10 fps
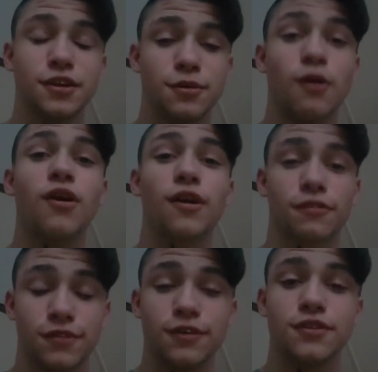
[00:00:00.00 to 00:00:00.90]
you are a
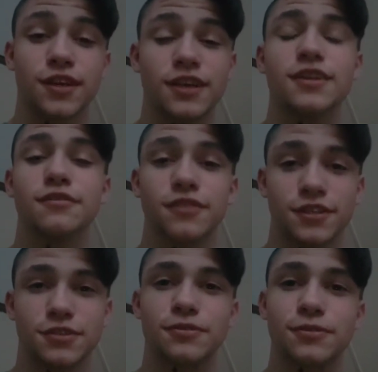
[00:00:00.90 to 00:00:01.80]
filthy
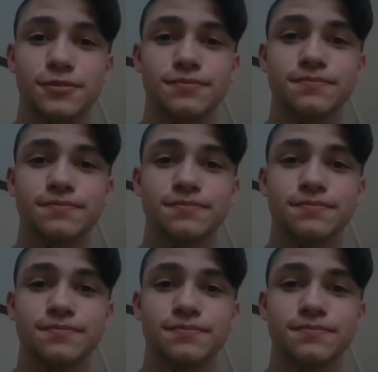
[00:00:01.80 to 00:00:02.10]
individual.